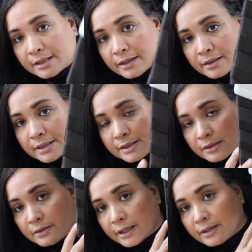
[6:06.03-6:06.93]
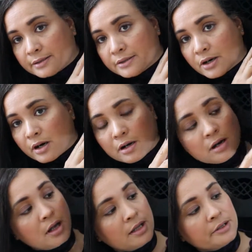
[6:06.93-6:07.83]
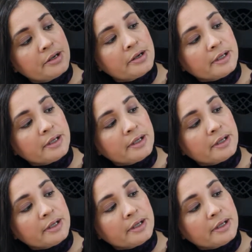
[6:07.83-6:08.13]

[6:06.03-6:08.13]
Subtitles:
and it's like a dark color.